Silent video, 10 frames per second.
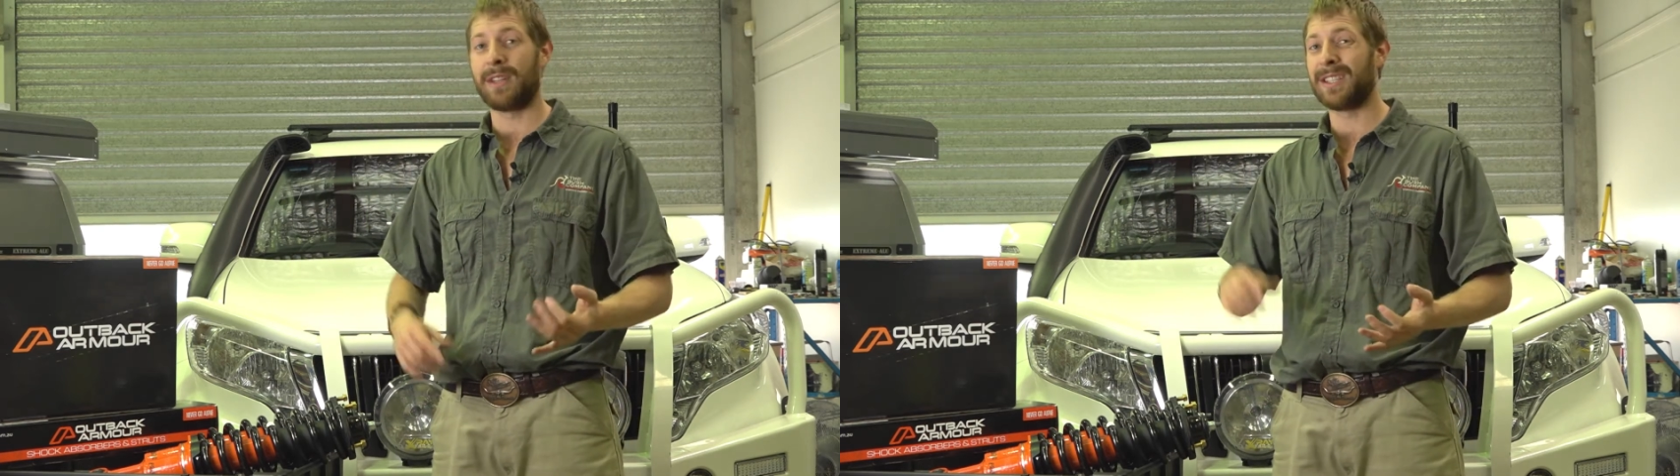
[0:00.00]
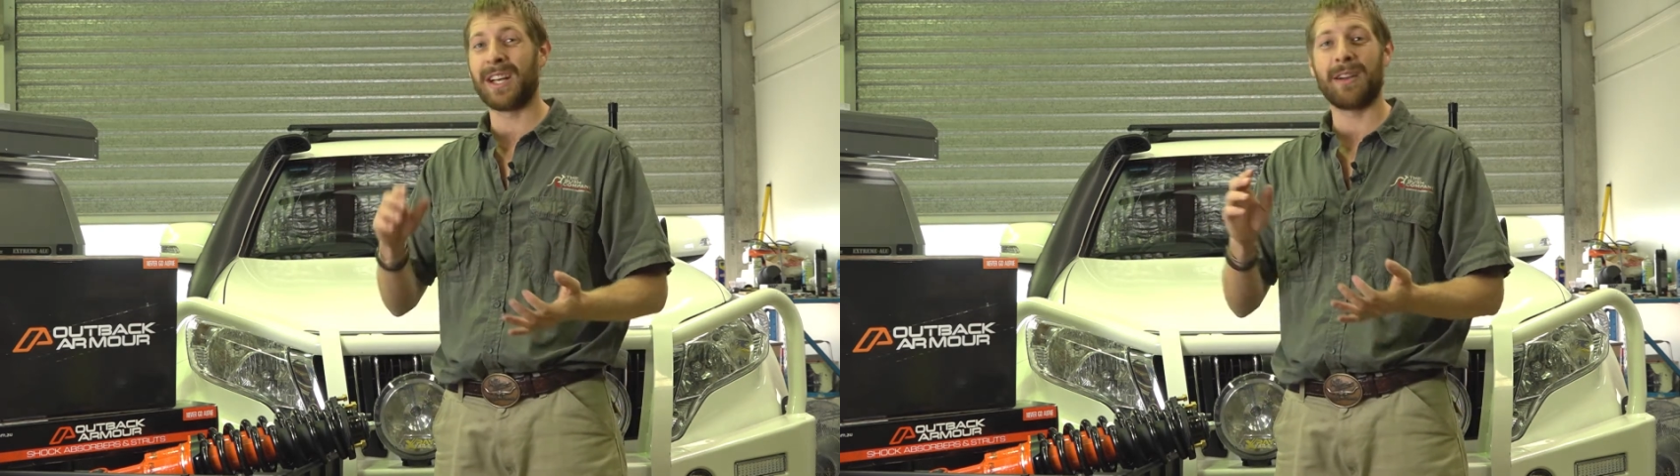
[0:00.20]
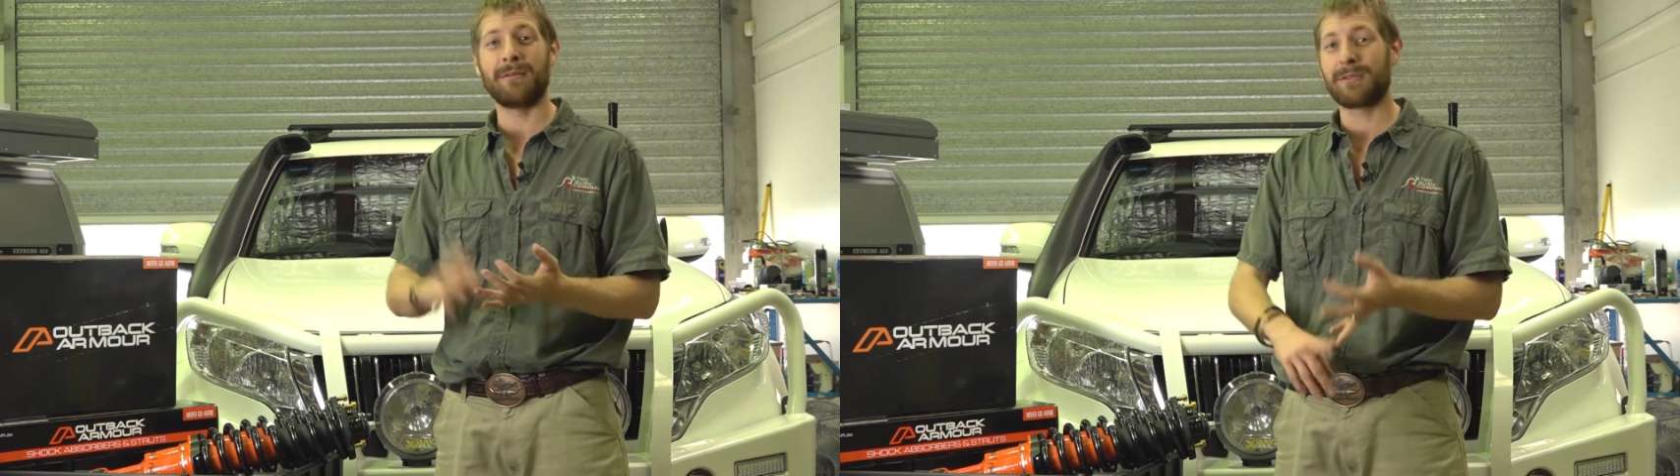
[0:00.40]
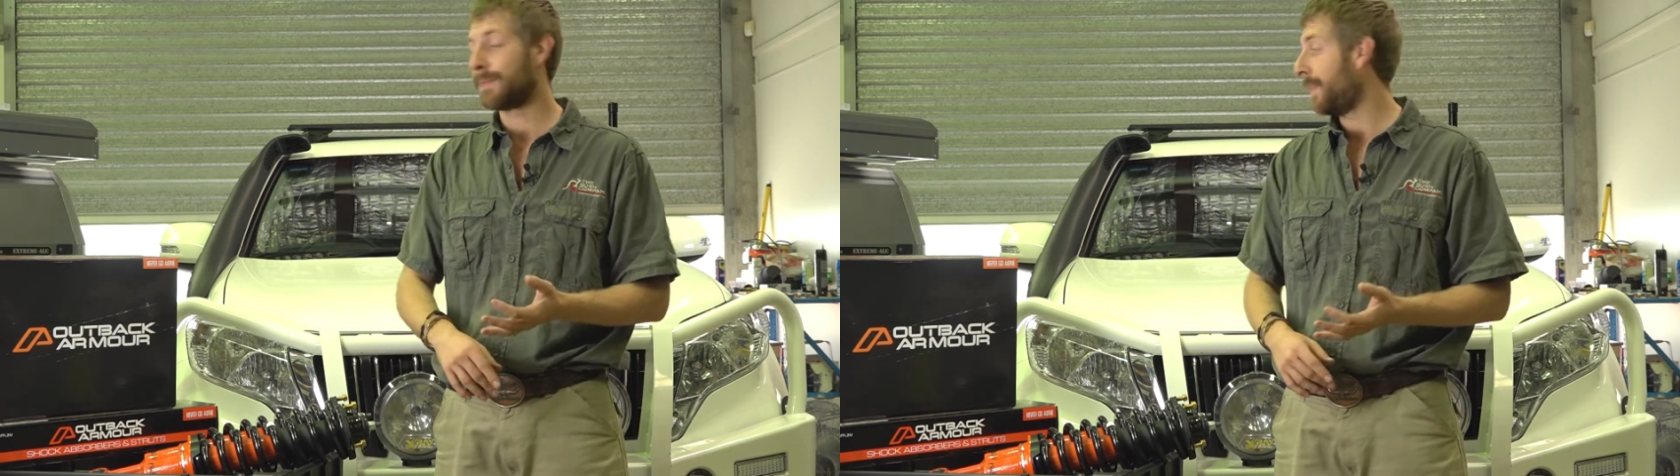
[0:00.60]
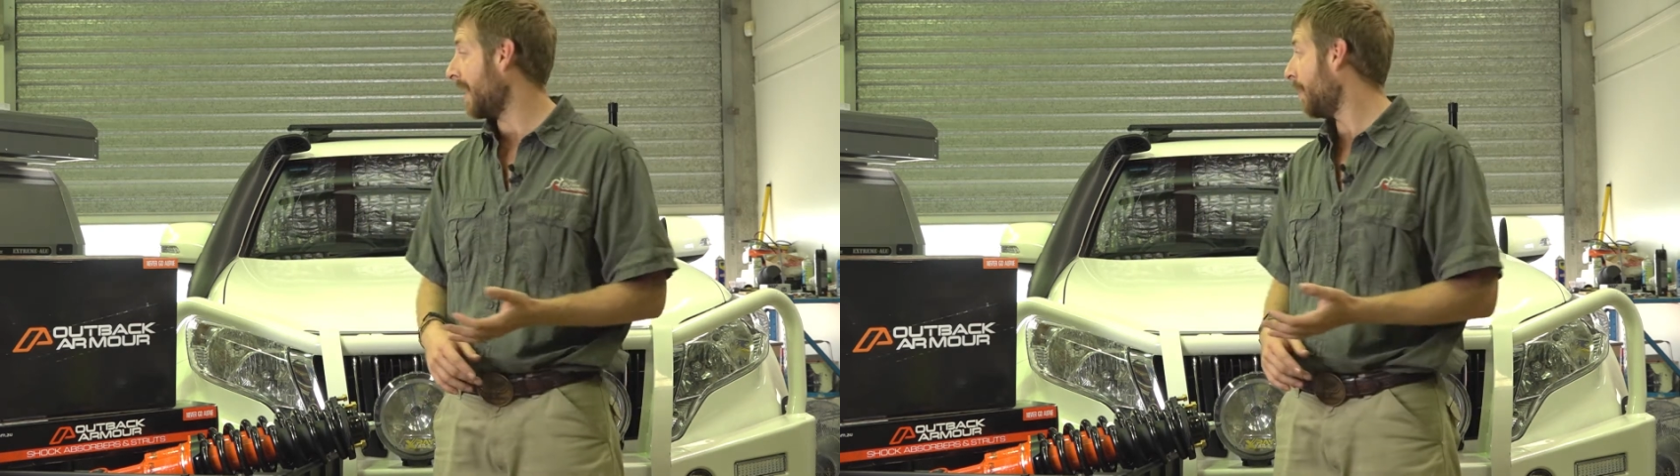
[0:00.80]
there's no
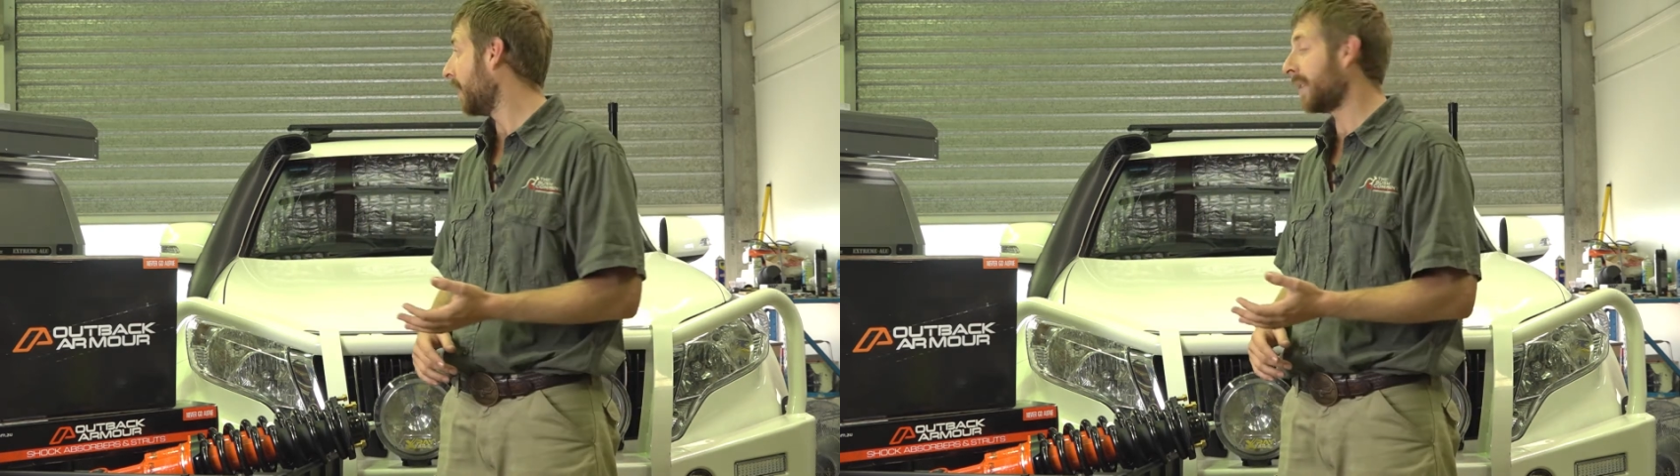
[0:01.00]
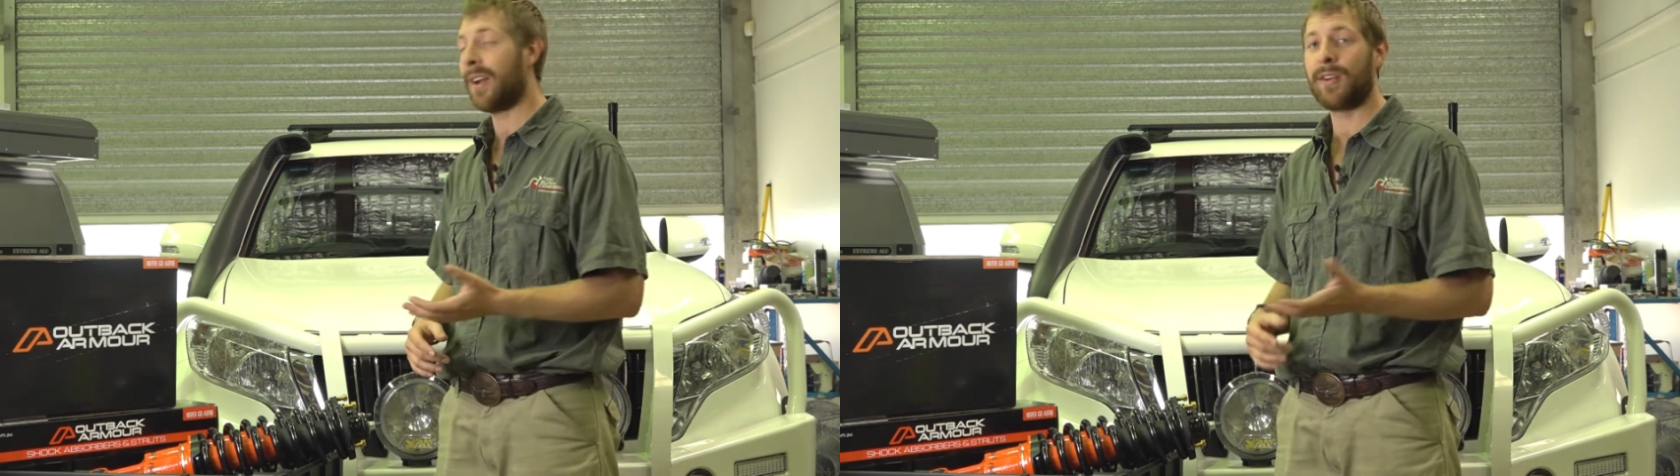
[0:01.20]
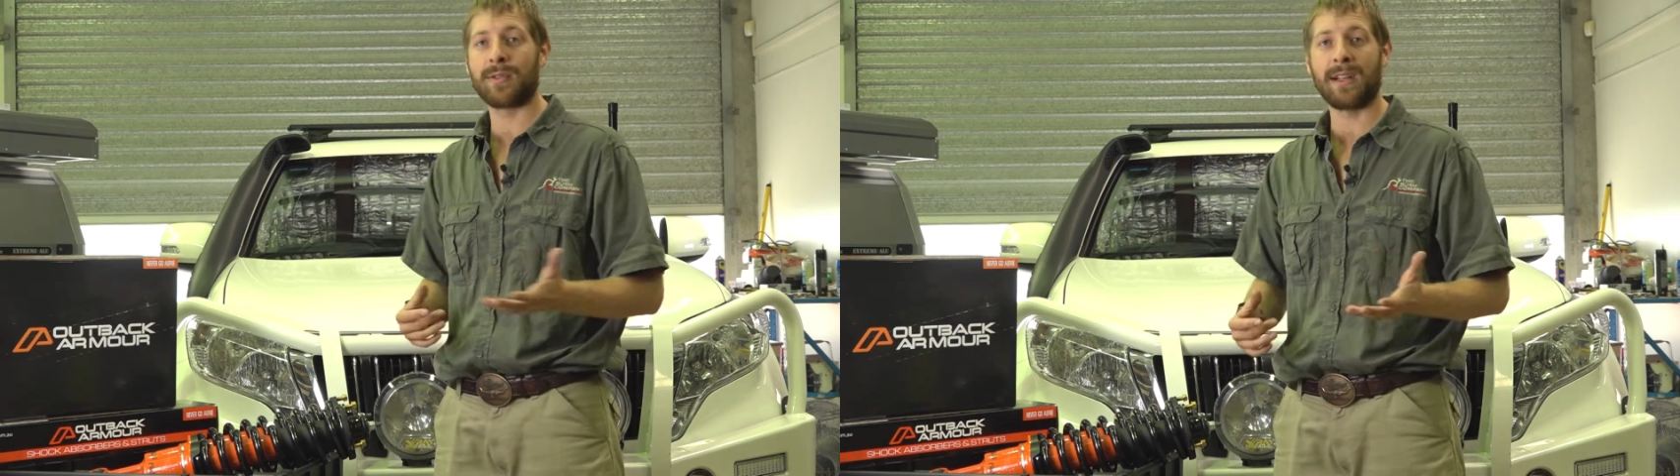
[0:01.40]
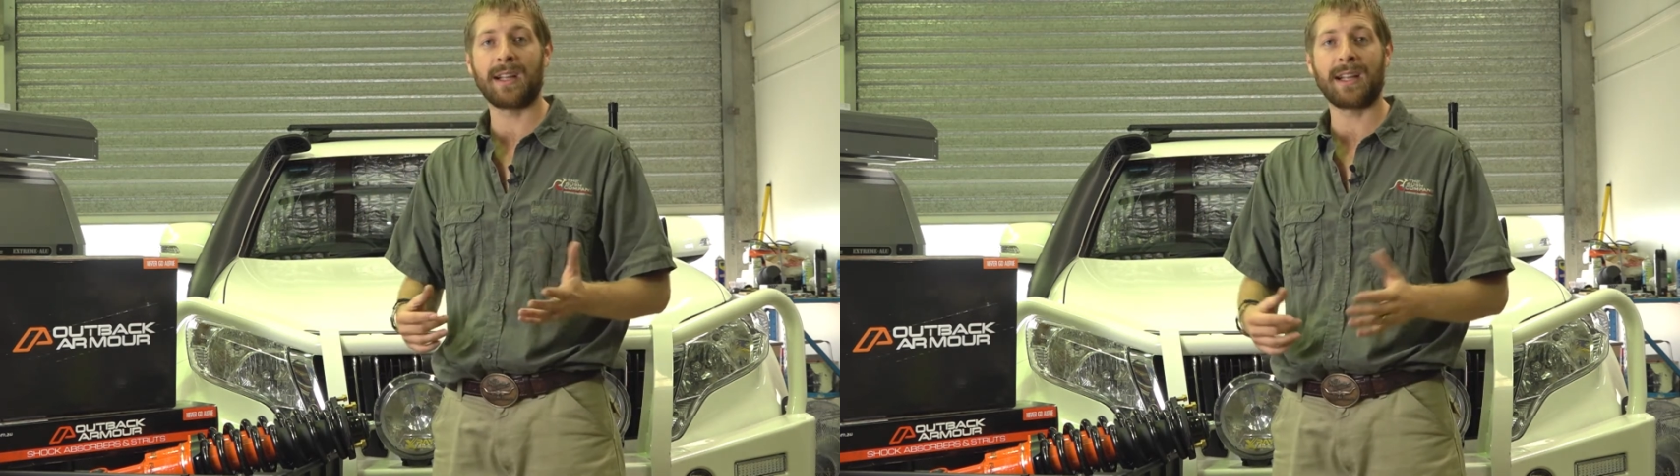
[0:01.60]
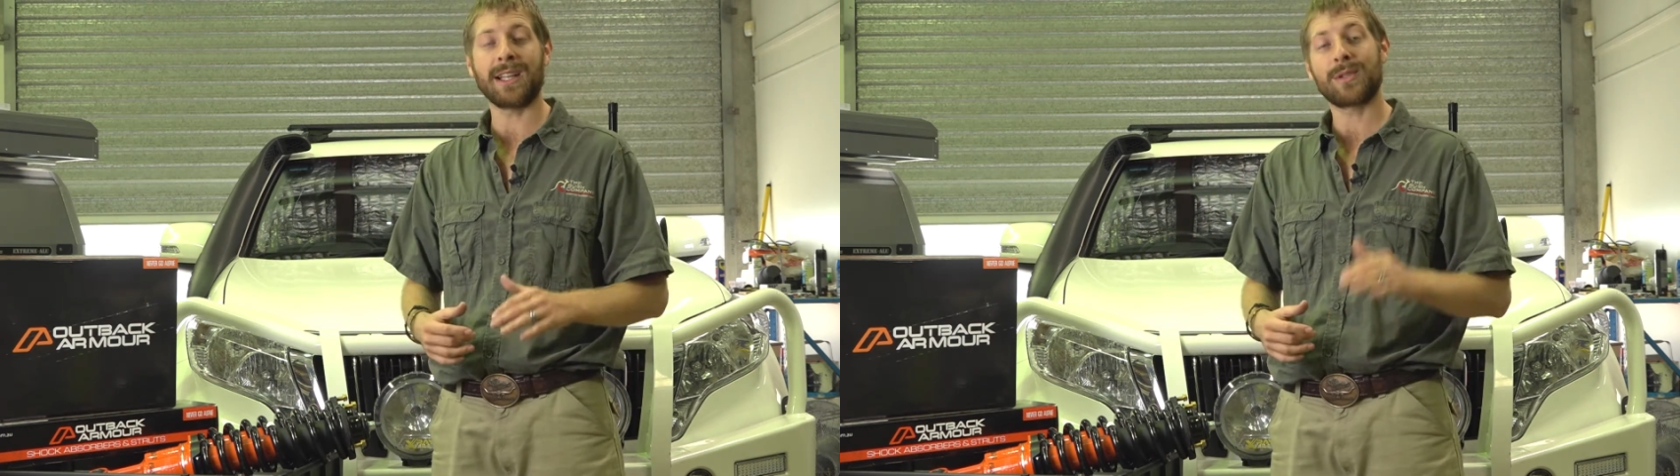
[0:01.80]
spare wheel carriers or anything
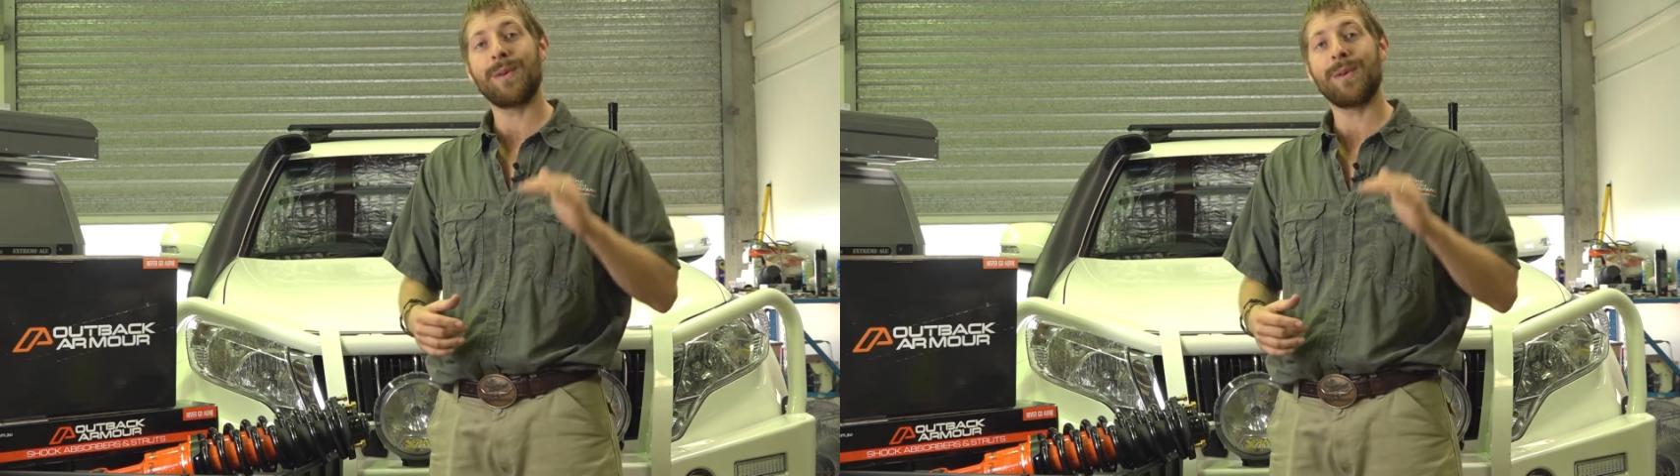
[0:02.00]
like that.